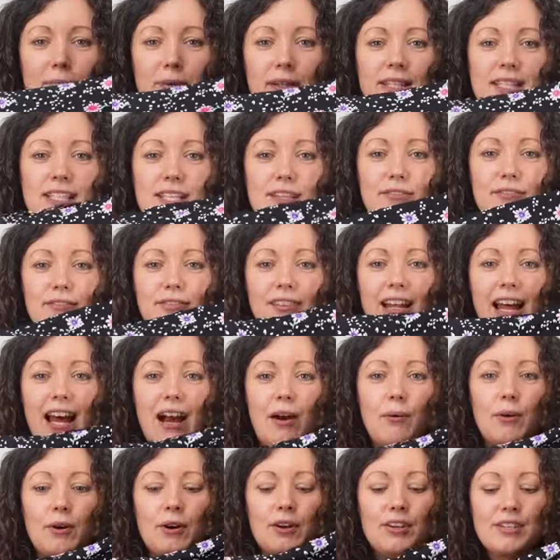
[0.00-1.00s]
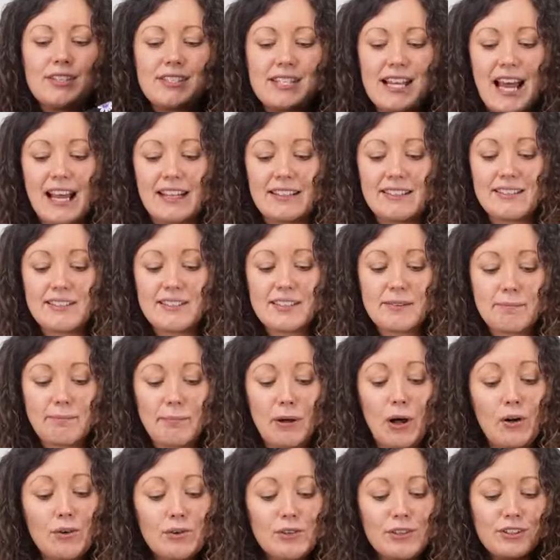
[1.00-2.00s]
pretty flowers and
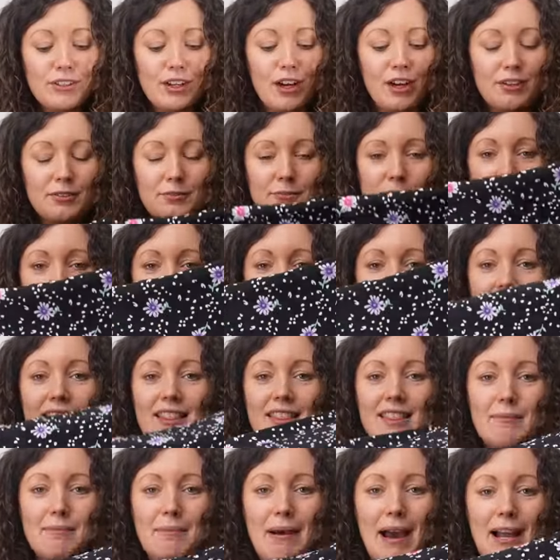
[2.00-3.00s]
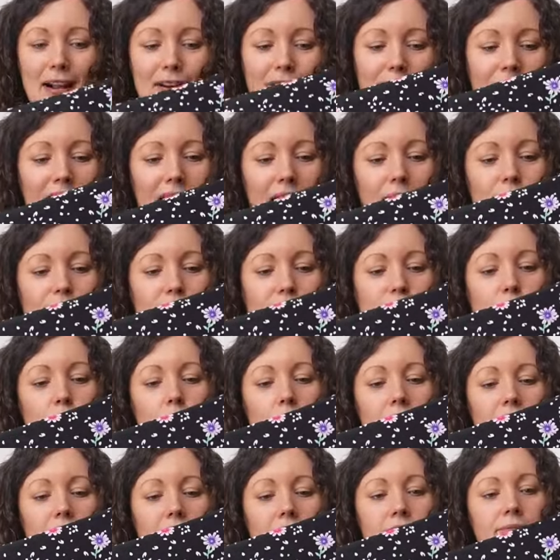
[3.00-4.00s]
polka dots in the background as
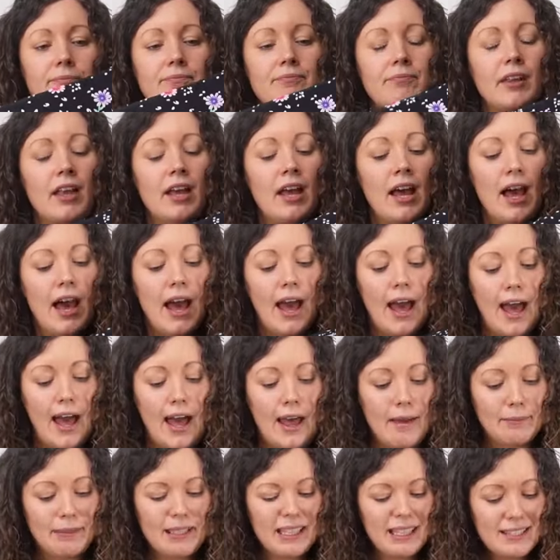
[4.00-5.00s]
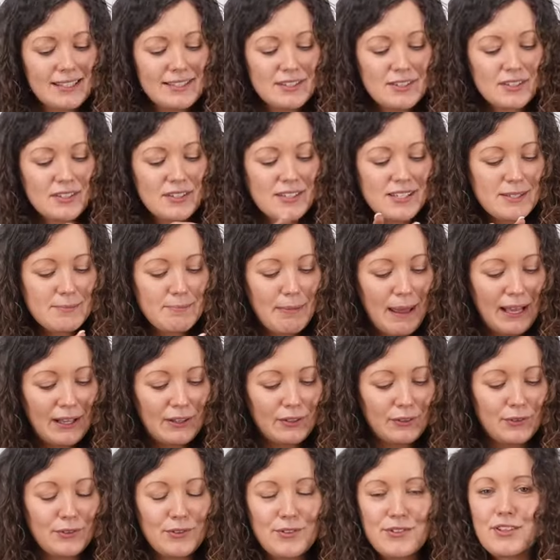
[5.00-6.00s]
well. Little sort of
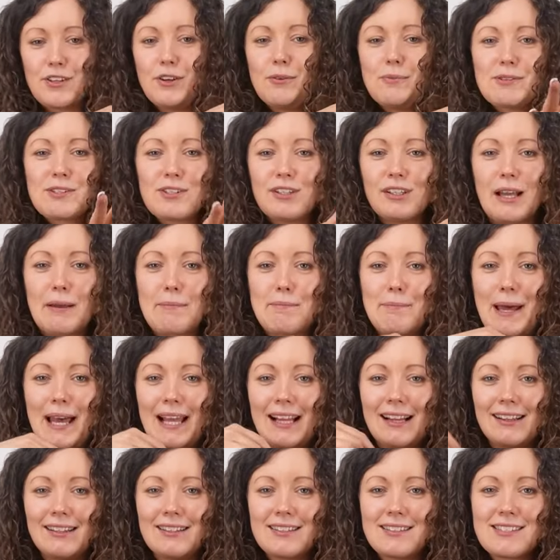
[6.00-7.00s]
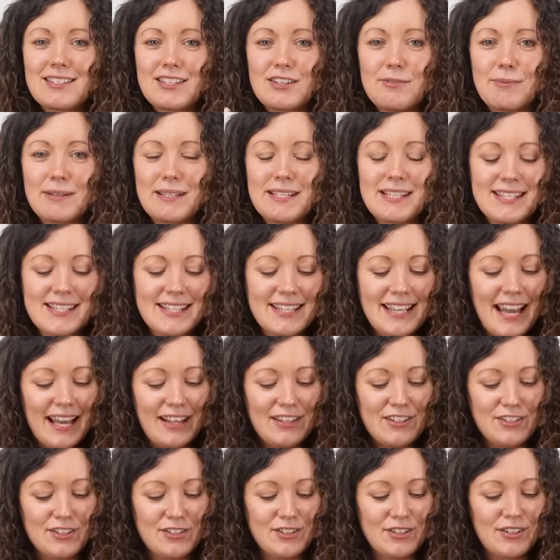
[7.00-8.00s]
speckles. They almost look like petals that have been
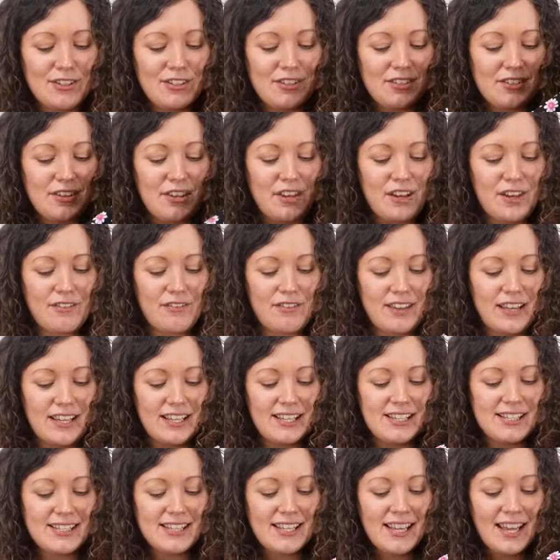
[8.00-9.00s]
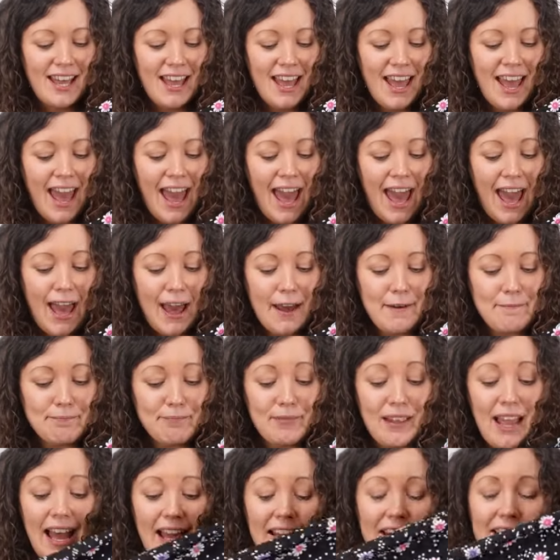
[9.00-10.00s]
scattered in the surface.
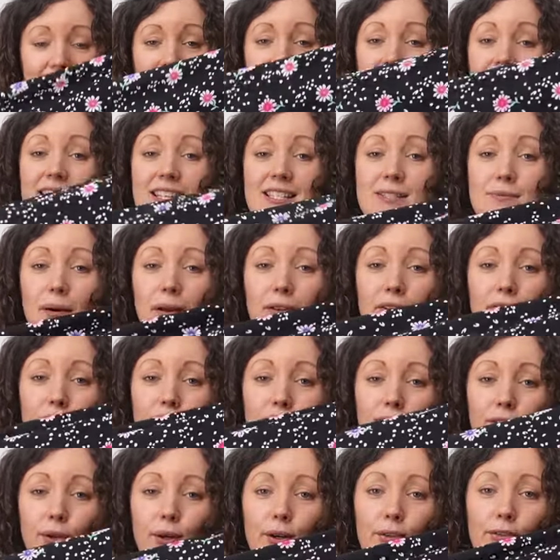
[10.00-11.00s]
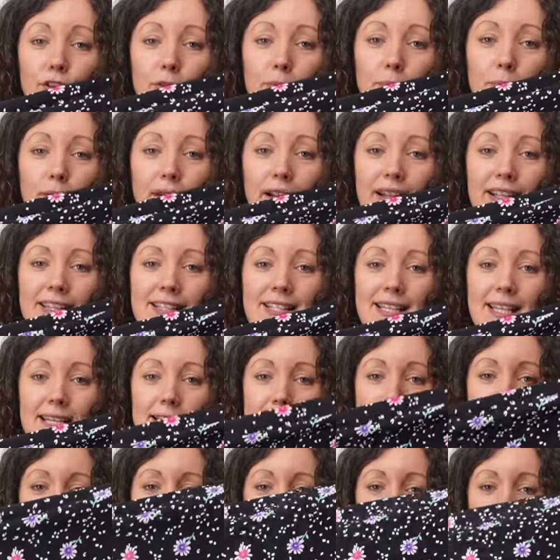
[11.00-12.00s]
And in this one, the floral print
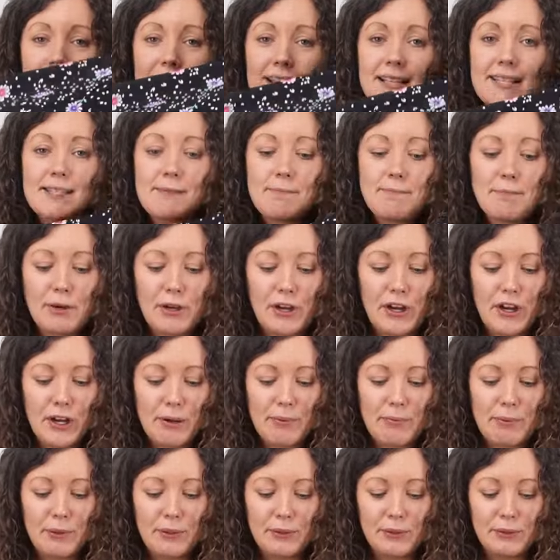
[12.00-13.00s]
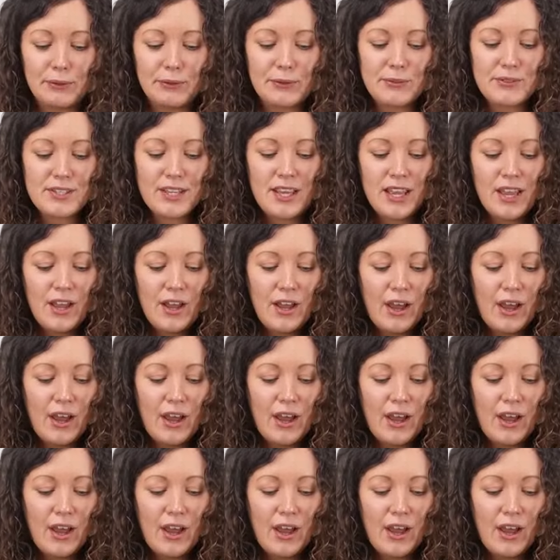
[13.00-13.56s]
is pinks and purples